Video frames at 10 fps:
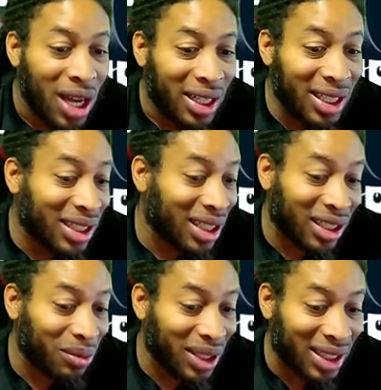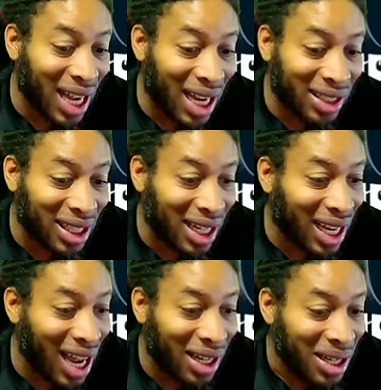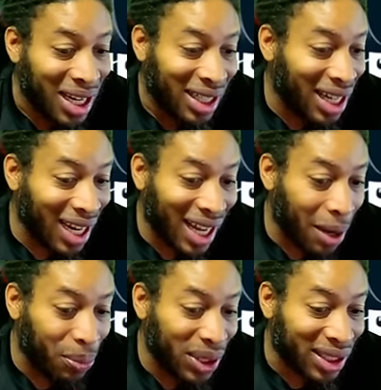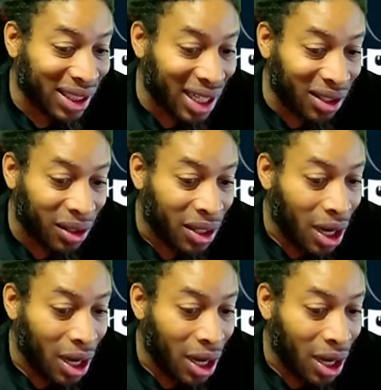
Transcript: These are just some designs that I got that I got put together.